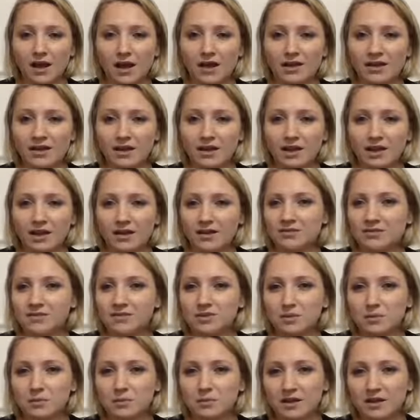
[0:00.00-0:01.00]

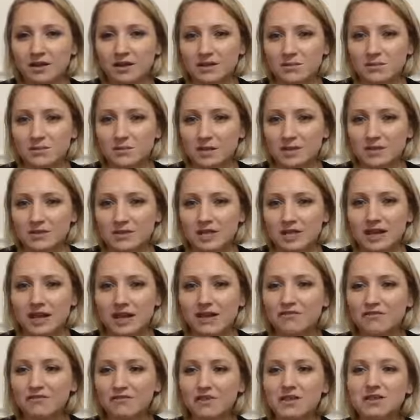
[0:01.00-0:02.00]
even told my husband, I was
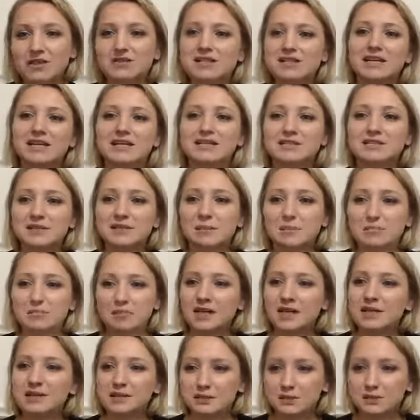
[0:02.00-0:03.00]
like, it feels like it's the
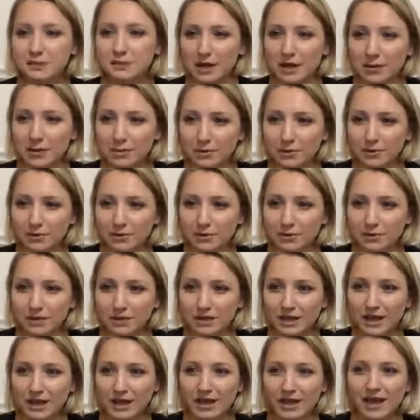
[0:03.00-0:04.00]
big scramble.
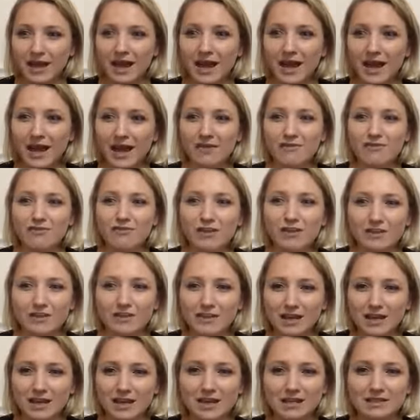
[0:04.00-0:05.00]
Like,
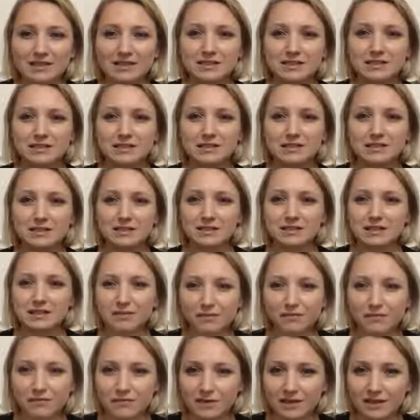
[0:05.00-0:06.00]
everything is
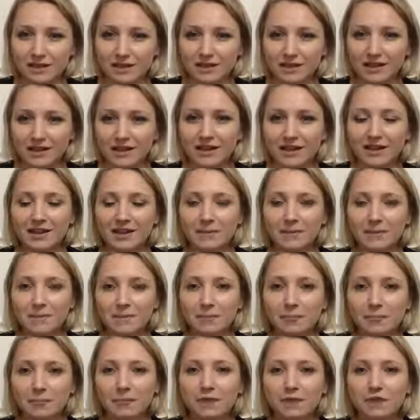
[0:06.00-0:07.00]
different. Like,
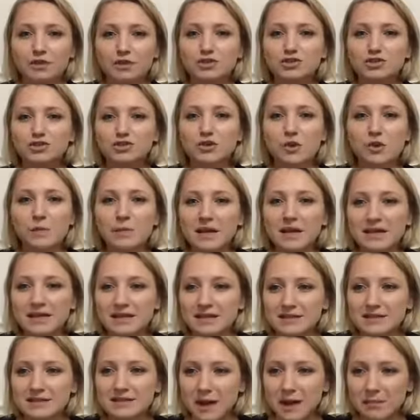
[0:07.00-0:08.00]
there's so many
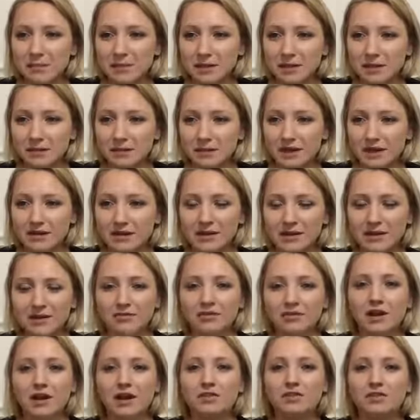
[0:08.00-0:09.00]
things happening right
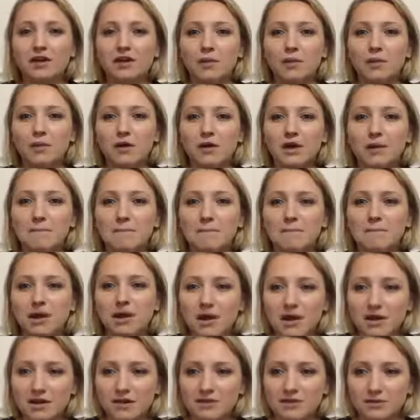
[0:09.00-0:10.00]
now that I thought were
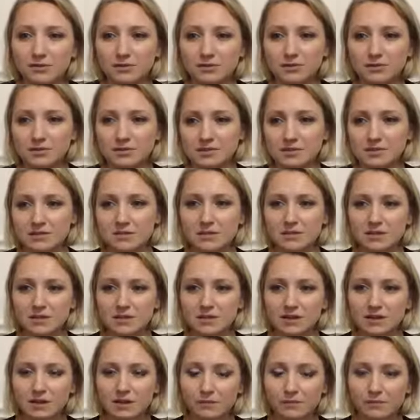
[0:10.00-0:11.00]
impossible 6
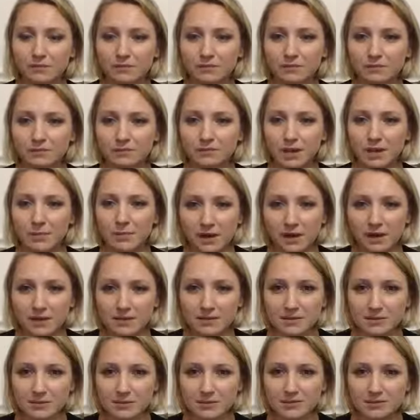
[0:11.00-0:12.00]
months ago.
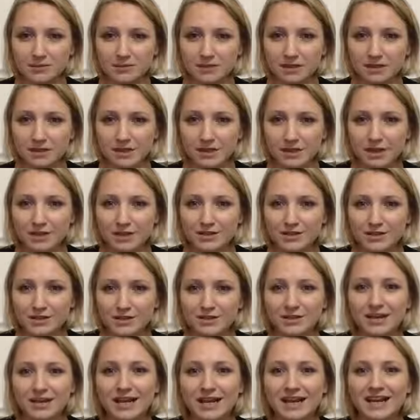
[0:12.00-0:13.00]
Impossible.
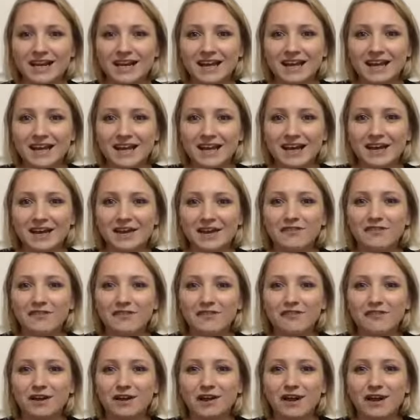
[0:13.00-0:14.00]
So, like,
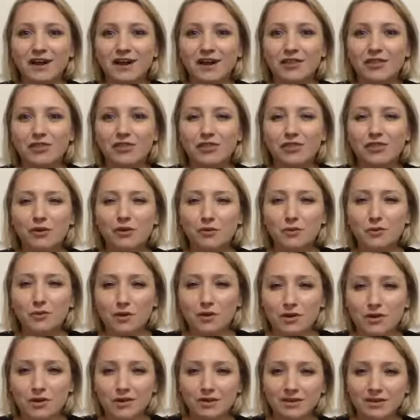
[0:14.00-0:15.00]
if the
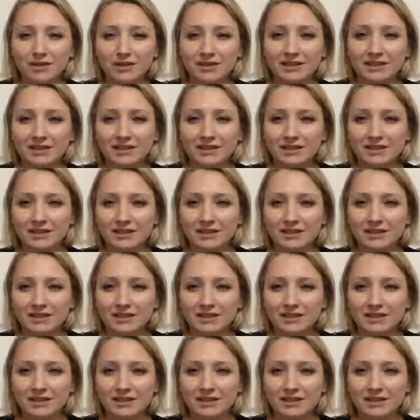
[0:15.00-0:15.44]
world